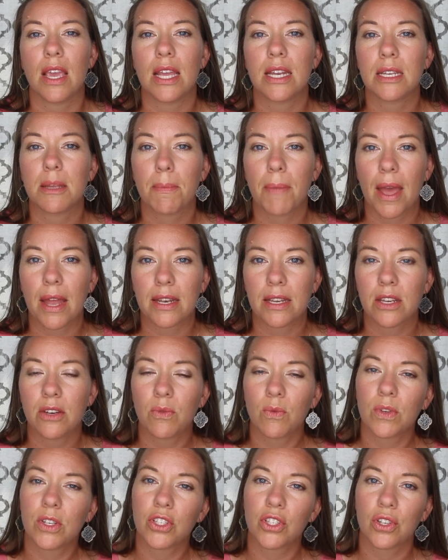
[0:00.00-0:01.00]

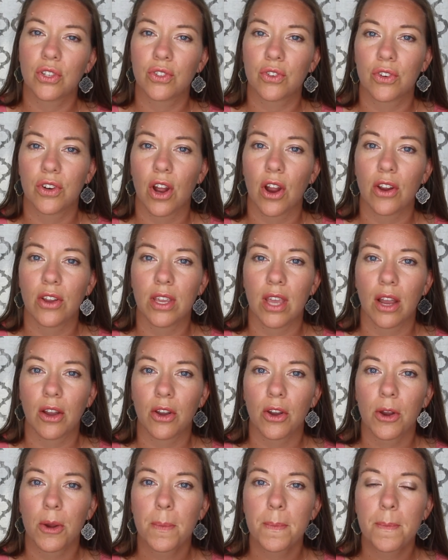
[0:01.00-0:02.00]
independent when children are
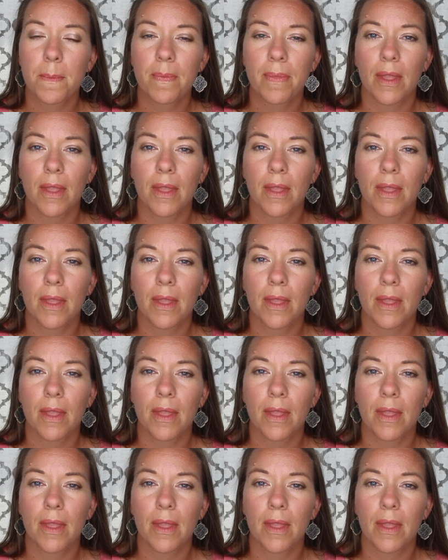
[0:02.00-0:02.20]
younger.